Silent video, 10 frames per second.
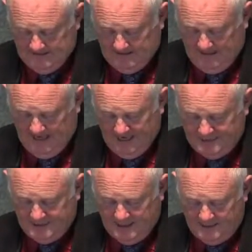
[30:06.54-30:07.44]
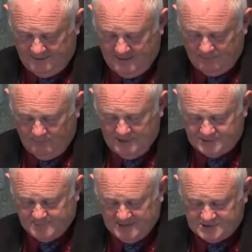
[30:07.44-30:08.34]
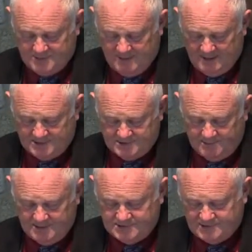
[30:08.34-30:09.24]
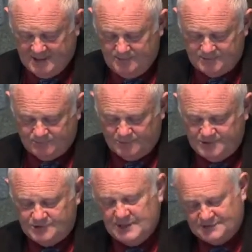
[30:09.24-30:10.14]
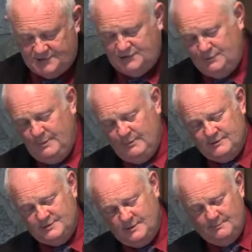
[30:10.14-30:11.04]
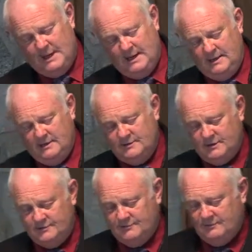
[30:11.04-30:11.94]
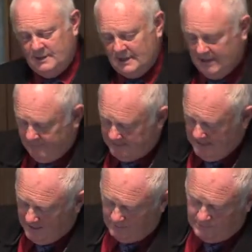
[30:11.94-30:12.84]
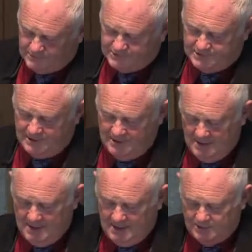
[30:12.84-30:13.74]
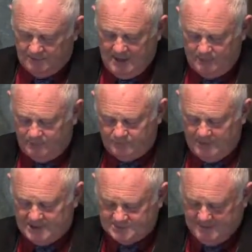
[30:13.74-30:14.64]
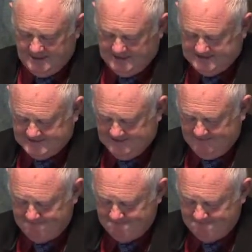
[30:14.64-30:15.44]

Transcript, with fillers: And then uh, that really speaks to me. Some of these themes were suggested to me, uh, by uh, Dr. Uh, Gary Deddo was uh, trying to address, because uh,